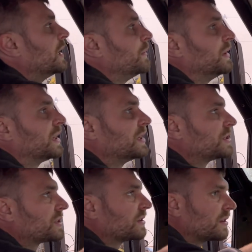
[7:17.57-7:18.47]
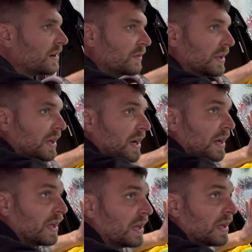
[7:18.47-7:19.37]
making sure that we
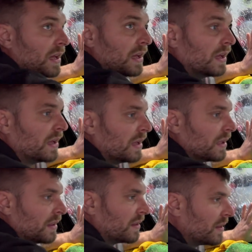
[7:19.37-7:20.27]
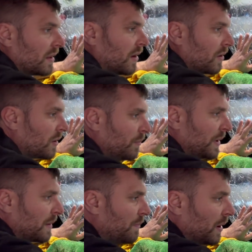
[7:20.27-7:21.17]
got all the
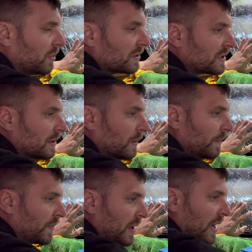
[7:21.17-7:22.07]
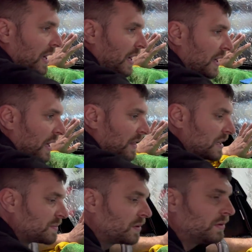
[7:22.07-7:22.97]
big bubbles out. And at
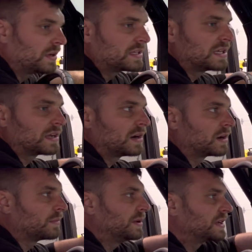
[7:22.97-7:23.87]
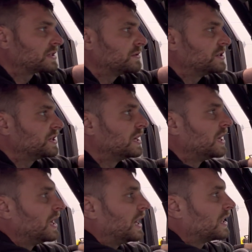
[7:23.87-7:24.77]
this point, we can take our pink squeegee.
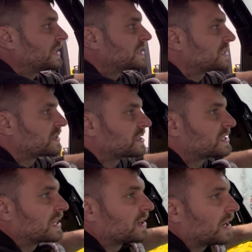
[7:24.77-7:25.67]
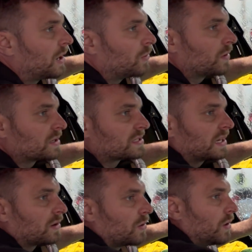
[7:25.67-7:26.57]
I like to start center outwards, and
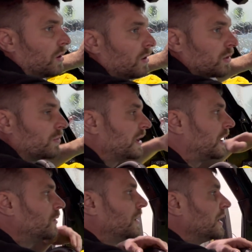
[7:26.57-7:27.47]
I'll go all the way out